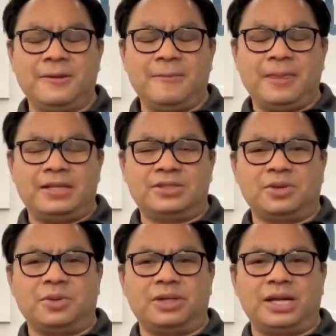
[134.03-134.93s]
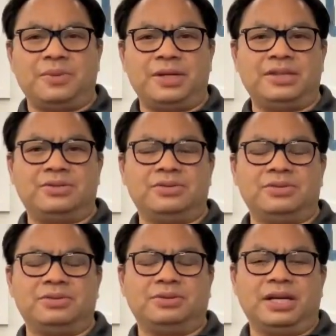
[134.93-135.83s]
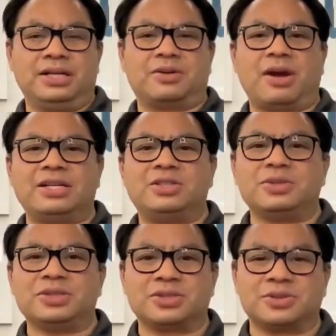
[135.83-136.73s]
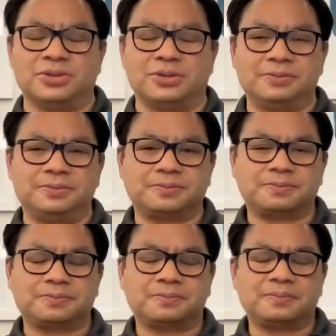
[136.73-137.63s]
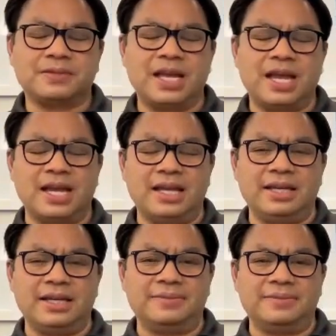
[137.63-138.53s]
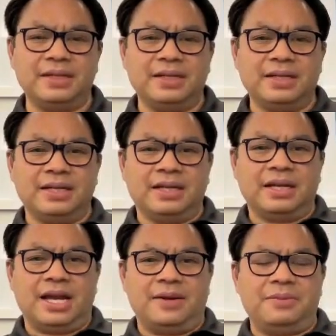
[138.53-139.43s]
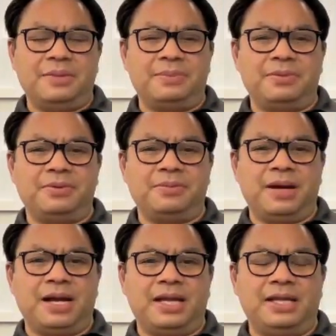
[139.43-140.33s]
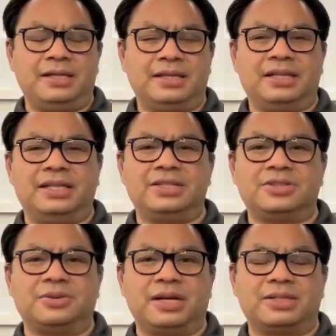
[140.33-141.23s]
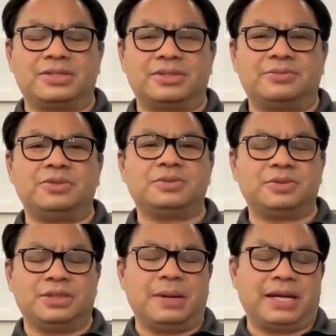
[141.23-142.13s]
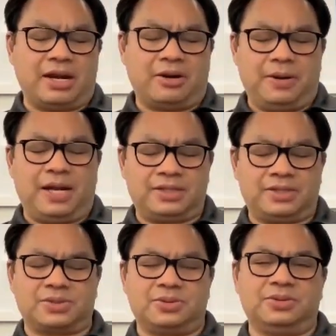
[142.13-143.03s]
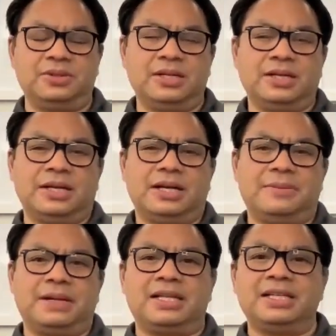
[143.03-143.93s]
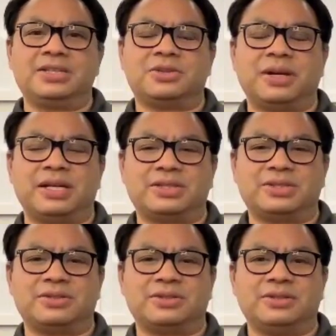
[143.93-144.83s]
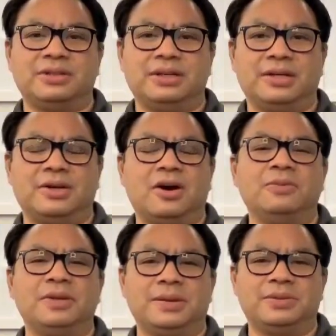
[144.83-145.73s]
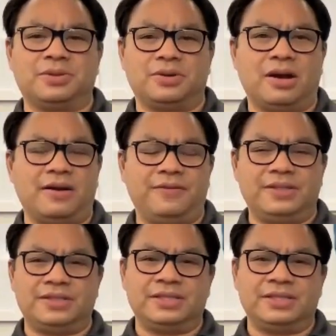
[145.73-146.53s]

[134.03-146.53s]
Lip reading: And so when I went through graduate school, I uh, I remember my clinic director, which was my chiropractic school. My clinic director called me up to her office,